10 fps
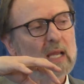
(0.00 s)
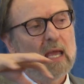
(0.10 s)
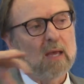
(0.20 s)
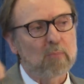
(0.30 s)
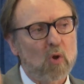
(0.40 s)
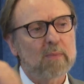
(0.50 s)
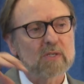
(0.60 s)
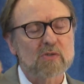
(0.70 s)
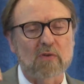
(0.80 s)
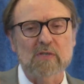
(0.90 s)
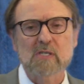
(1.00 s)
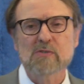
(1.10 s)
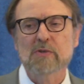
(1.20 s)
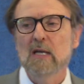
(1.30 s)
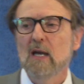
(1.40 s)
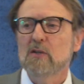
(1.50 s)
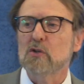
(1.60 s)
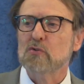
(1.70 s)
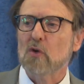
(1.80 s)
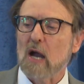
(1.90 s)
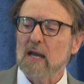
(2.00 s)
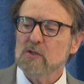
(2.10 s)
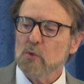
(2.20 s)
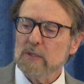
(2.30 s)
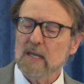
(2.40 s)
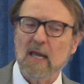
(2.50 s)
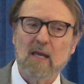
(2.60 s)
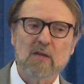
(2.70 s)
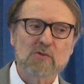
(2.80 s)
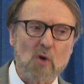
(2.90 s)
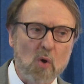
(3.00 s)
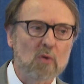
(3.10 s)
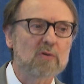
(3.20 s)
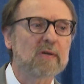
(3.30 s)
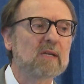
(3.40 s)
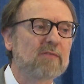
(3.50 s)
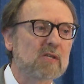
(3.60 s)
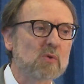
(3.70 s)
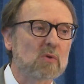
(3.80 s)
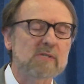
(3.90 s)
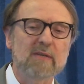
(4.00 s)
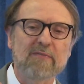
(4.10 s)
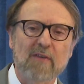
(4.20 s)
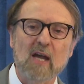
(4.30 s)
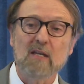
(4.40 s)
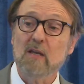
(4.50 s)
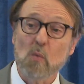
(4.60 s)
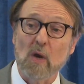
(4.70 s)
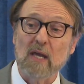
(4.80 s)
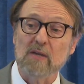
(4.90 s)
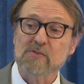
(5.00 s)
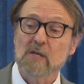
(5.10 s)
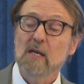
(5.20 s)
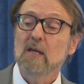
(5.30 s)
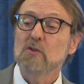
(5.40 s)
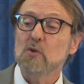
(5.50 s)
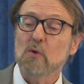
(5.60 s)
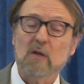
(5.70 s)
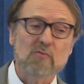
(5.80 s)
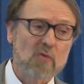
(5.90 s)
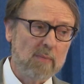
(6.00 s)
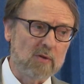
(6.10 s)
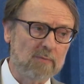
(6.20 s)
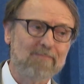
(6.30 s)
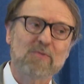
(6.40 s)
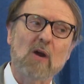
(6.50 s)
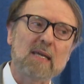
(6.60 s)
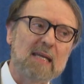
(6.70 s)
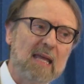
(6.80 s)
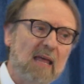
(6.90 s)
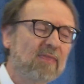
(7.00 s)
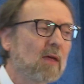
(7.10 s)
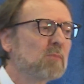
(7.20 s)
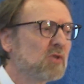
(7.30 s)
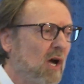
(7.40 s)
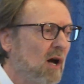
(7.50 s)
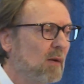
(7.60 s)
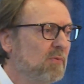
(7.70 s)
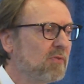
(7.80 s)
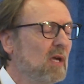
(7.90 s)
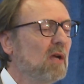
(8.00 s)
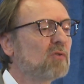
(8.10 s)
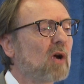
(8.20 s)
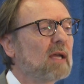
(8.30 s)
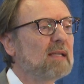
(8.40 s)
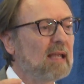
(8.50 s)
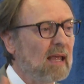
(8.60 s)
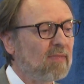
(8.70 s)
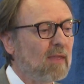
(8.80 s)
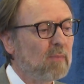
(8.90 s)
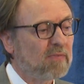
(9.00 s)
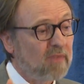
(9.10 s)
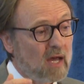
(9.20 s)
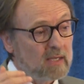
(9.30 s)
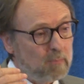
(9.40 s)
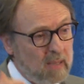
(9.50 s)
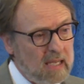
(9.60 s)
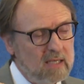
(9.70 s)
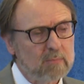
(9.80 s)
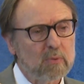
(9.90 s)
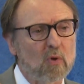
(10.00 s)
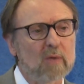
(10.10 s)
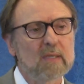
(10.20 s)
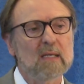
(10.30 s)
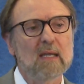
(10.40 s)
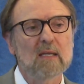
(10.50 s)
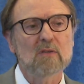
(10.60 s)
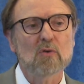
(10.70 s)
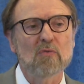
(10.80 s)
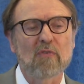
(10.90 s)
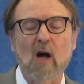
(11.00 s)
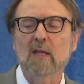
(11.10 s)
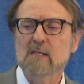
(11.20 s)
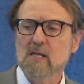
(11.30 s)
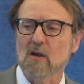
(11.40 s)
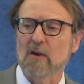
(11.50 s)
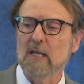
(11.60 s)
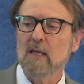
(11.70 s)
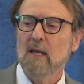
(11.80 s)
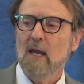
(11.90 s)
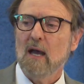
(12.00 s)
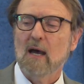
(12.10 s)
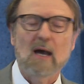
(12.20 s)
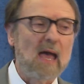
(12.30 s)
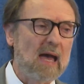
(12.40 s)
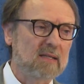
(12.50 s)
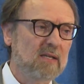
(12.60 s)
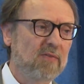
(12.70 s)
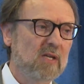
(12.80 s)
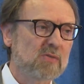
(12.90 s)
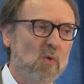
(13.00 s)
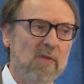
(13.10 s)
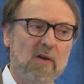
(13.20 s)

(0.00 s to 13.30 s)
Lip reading: employment services, to try to engage older individuals in finding ways to contribute, trying to get them jobs, trying to get them, if not in paid employment, into voluntary activities where they're